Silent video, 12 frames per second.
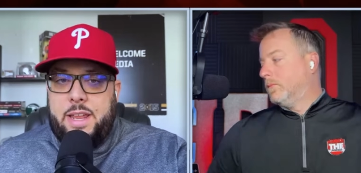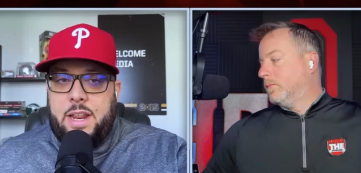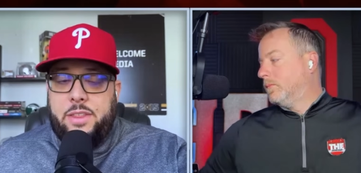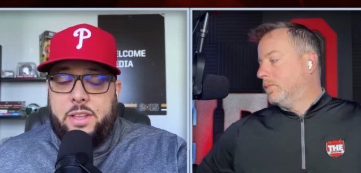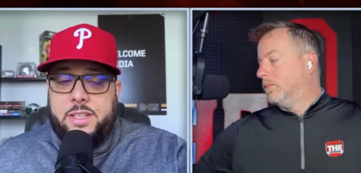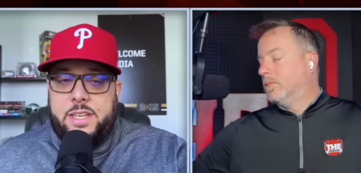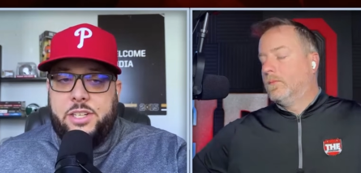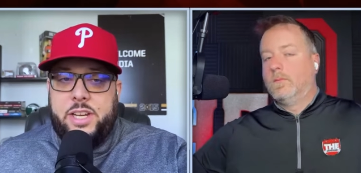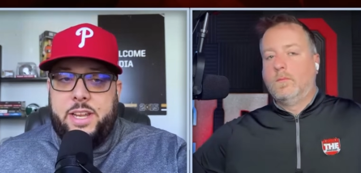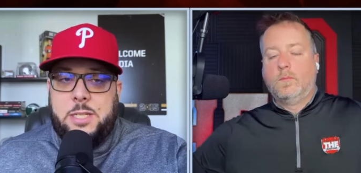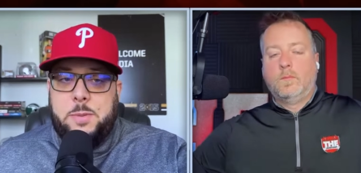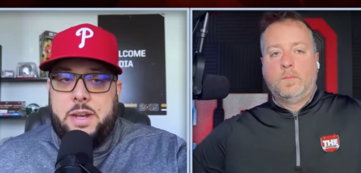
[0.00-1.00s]
Speaker 1: I, like CJ
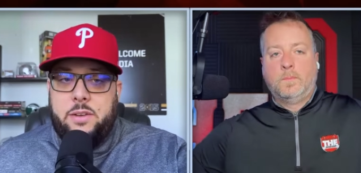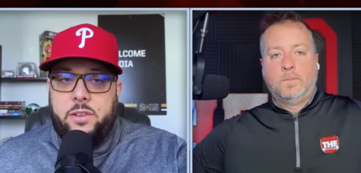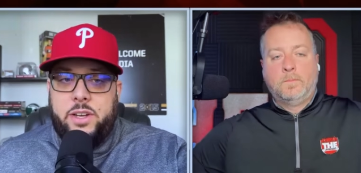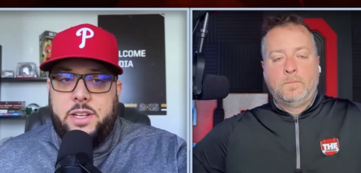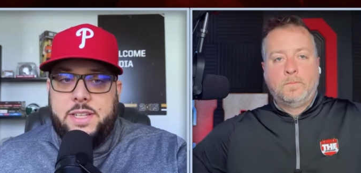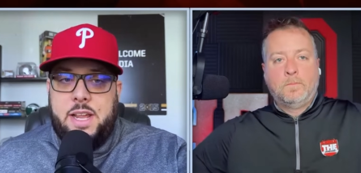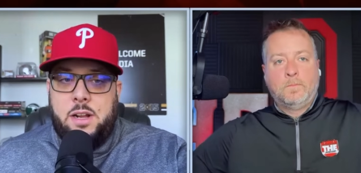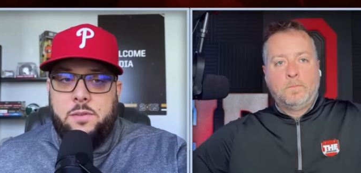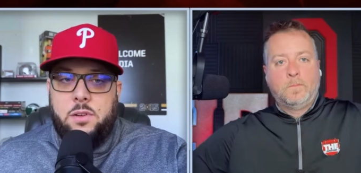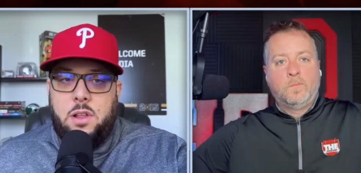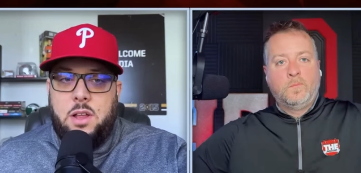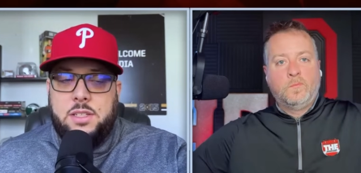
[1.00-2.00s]
Hicks had a really nice tackle
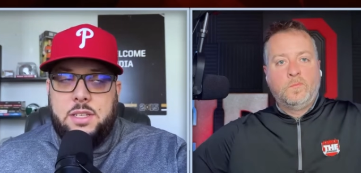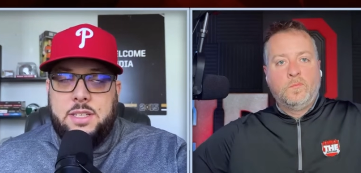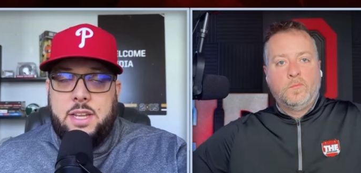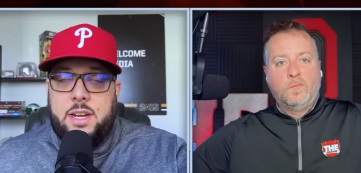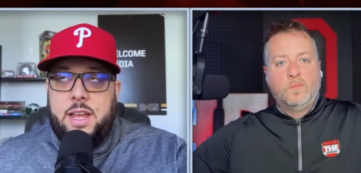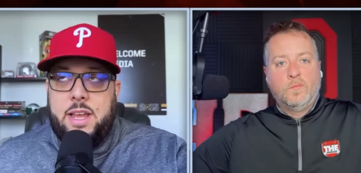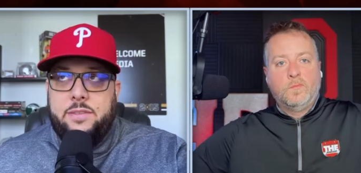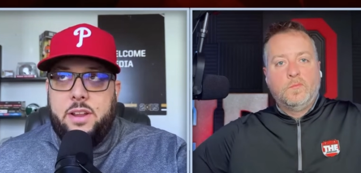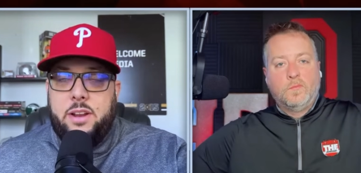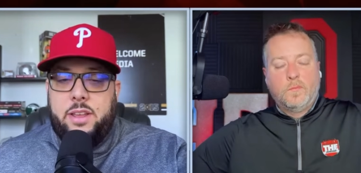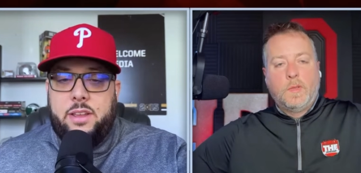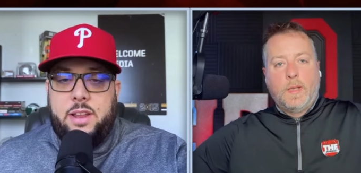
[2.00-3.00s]
for loss in the second half
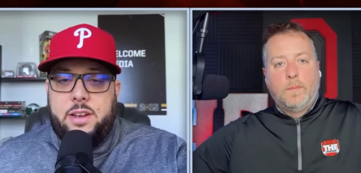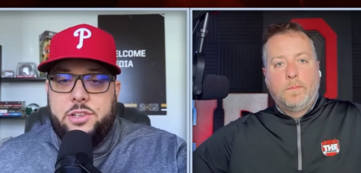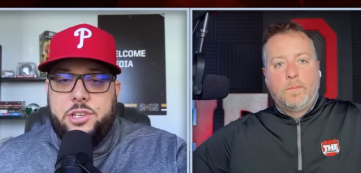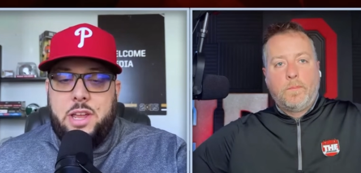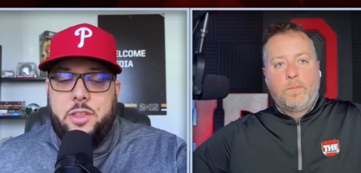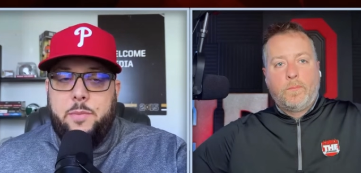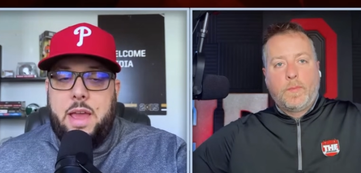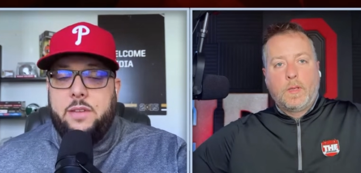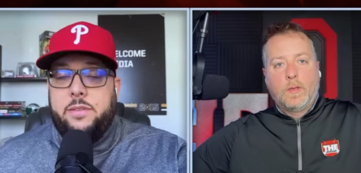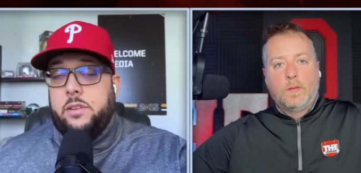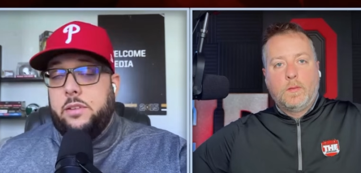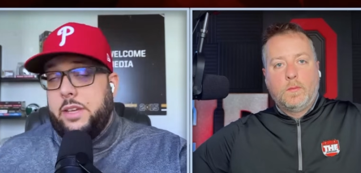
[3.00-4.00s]
there, like kind of shot in the
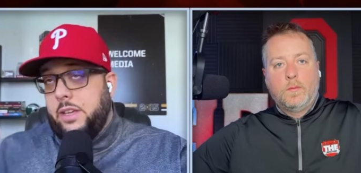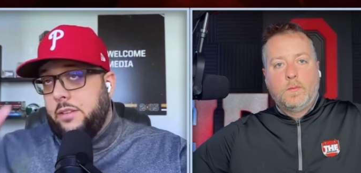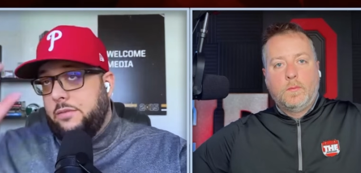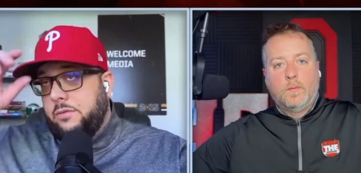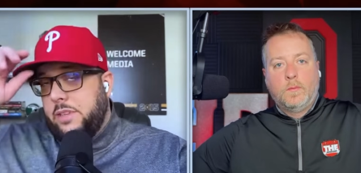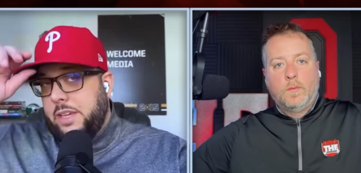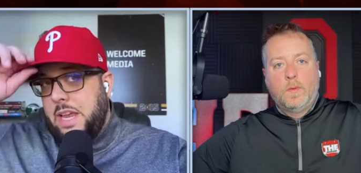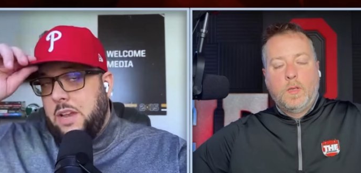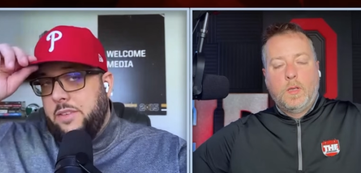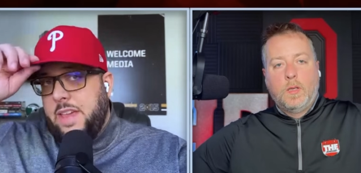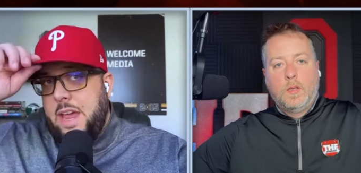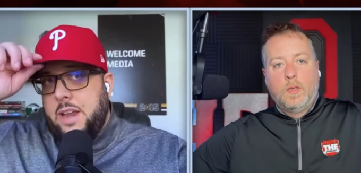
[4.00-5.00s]
backfield like a like out of
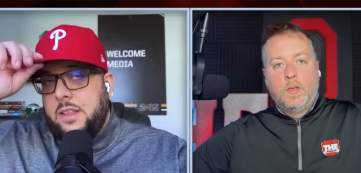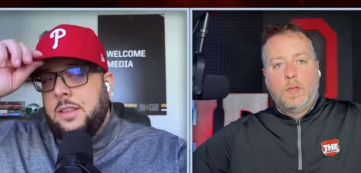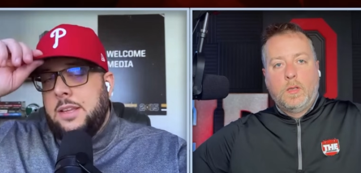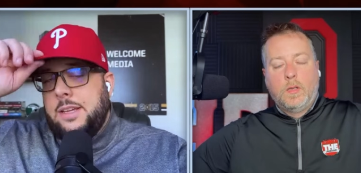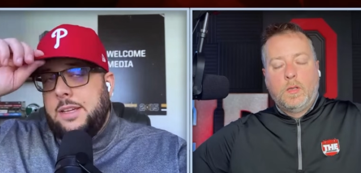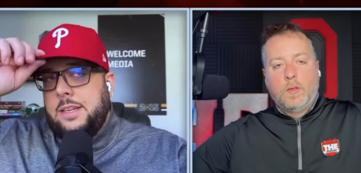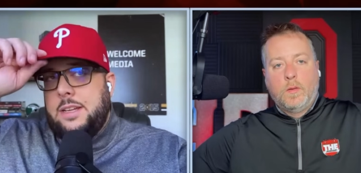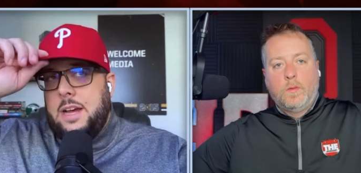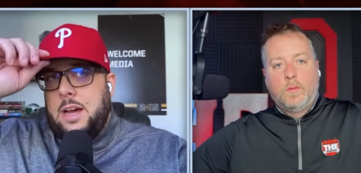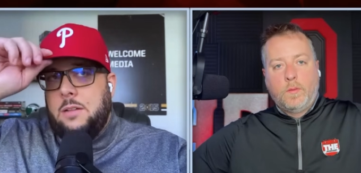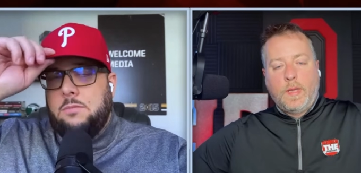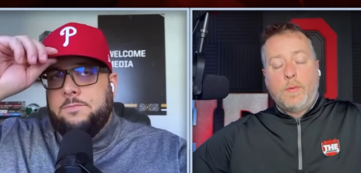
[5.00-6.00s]
a cannon.
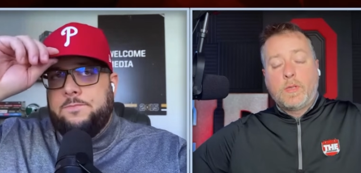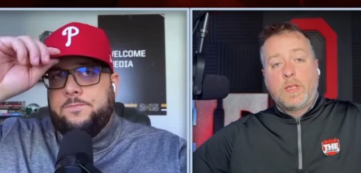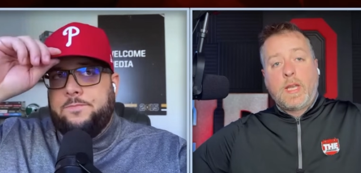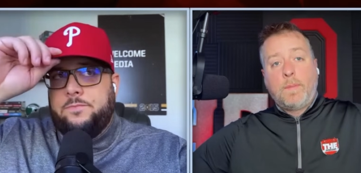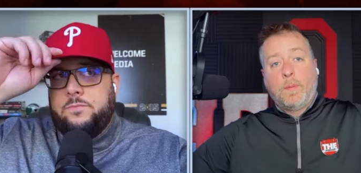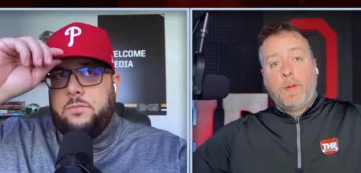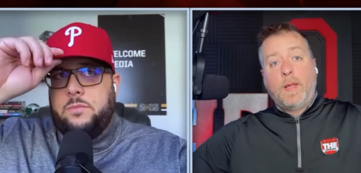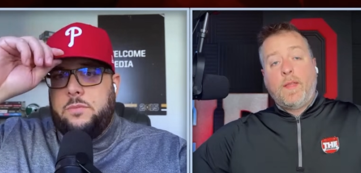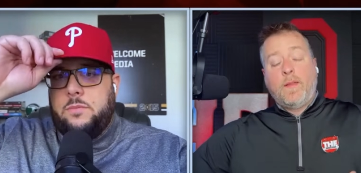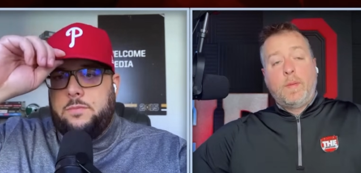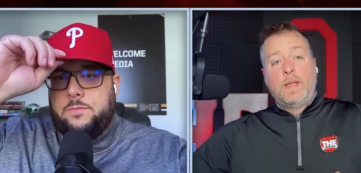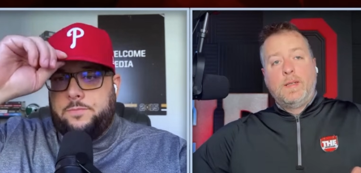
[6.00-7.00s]
Um,
Speaker 2: that was the type of play
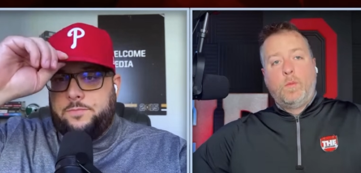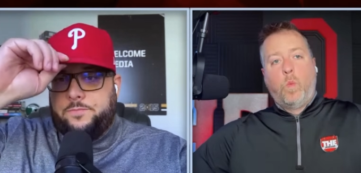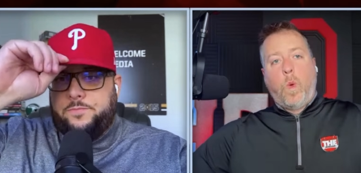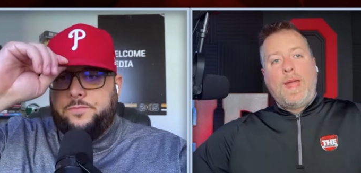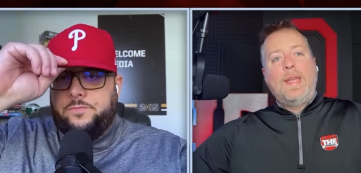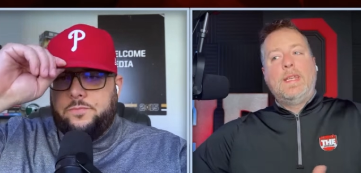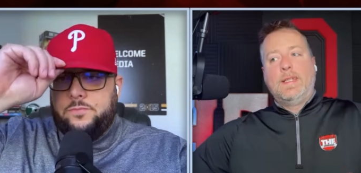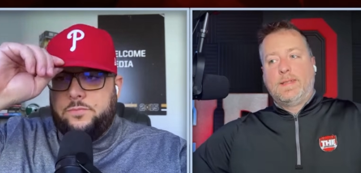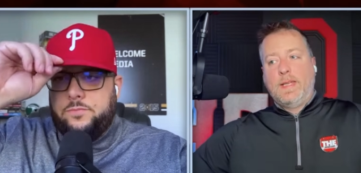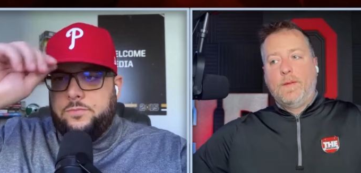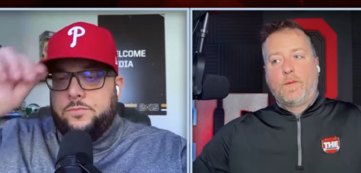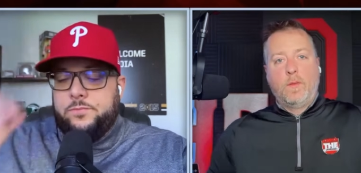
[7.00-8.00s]
they've been waiting to
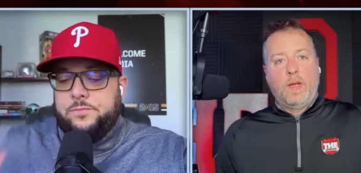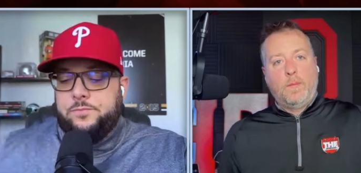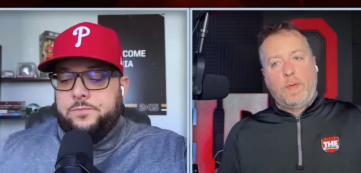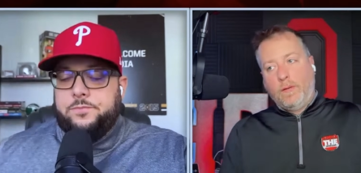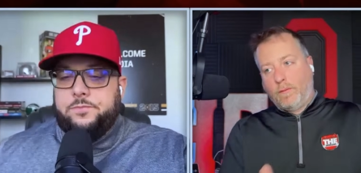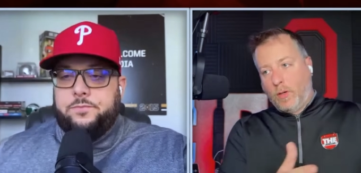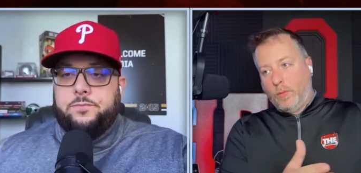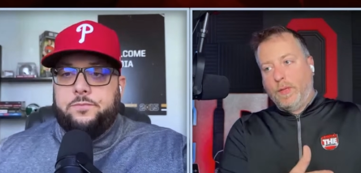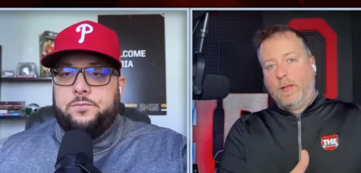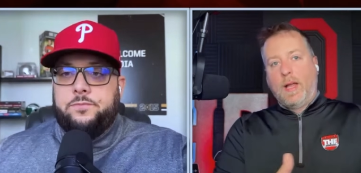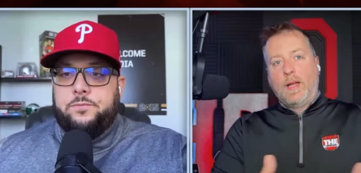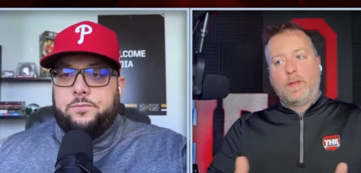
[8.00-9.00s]
see from him. He rode
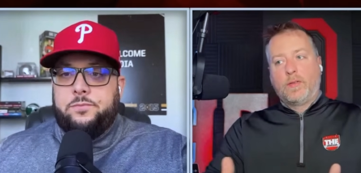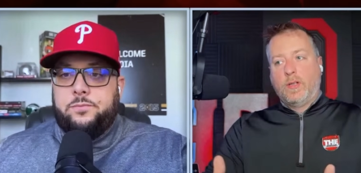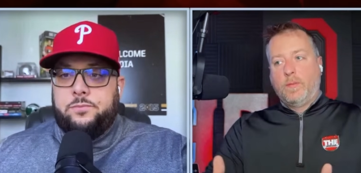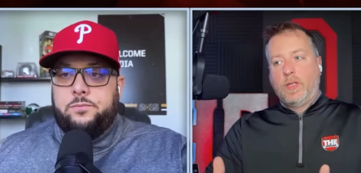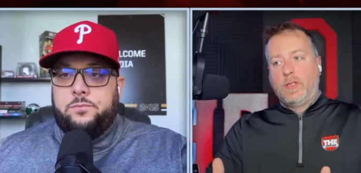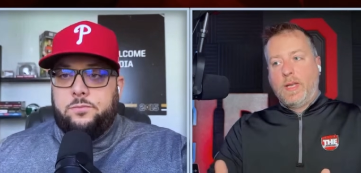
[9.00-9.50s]
the line of scrimmage